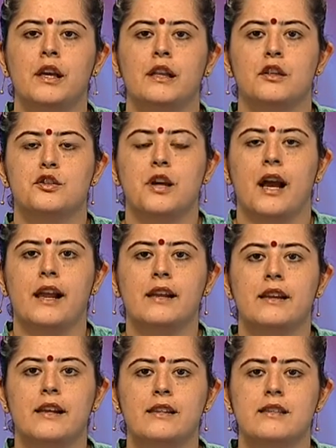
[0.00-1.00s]
The child
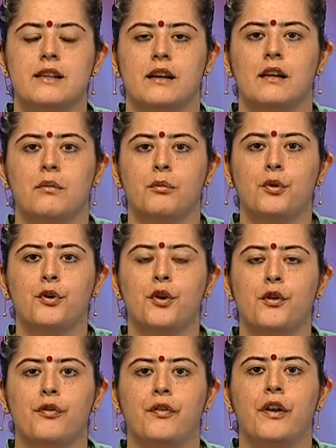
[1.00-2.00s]
is uh, more
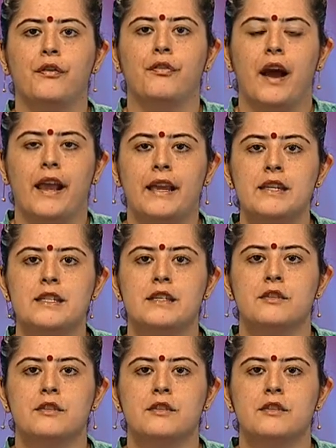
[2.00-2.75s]
of defiant,